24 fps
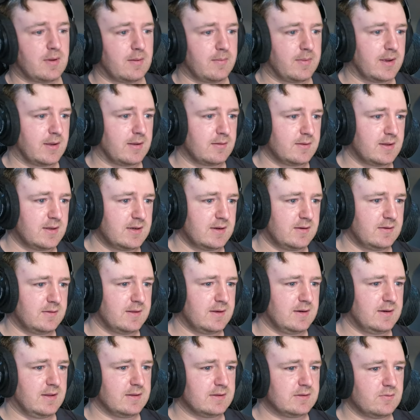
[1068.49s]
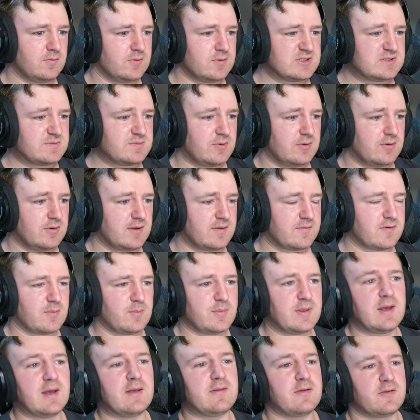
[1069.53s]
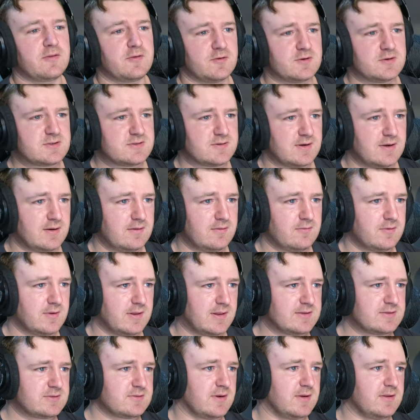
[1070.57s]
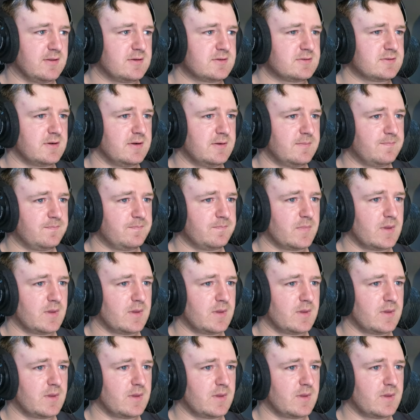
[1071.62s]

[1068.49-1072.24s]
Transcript: My bad. They didn't get the wooden spoon. I broke, yeah, the third straight. Right, that's right. That's right.